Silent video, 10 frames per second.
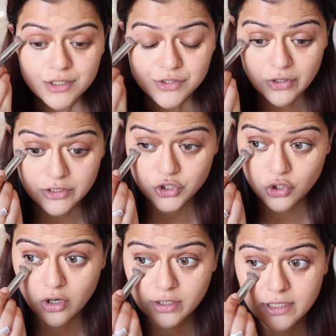So
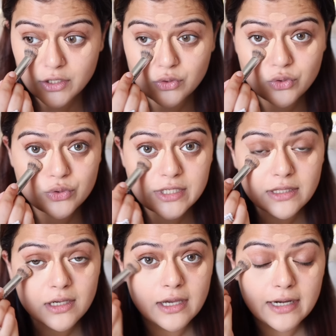ensure that you're using
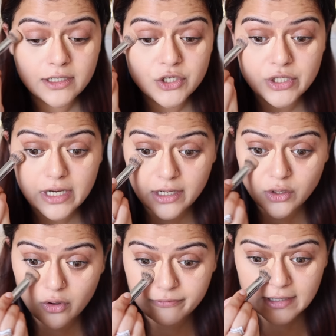the correct shade
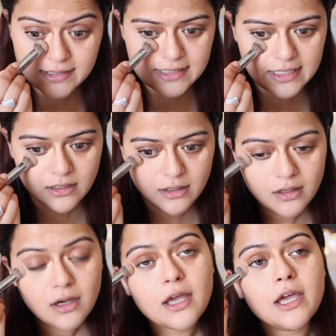of concealer.